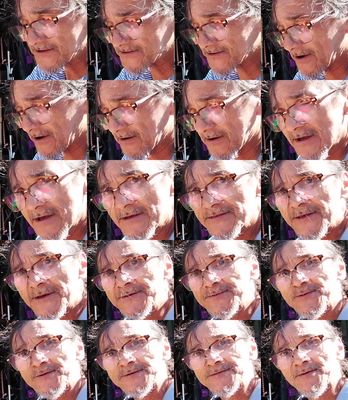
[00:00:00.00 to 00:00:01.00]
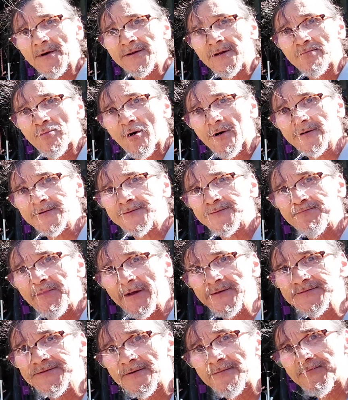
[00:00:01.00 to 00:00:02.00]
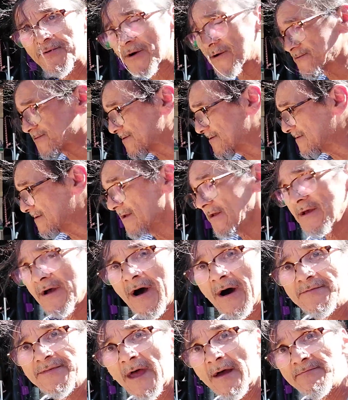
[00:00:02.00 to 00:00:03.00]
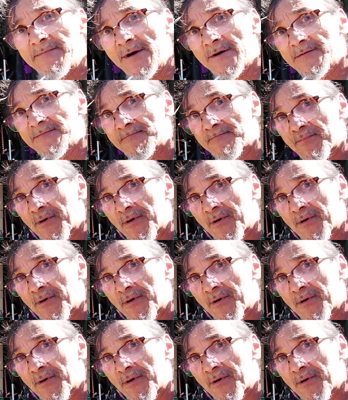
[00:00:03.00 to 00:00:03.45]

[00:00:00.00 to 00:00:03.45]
So this was a more expensive version of that Milton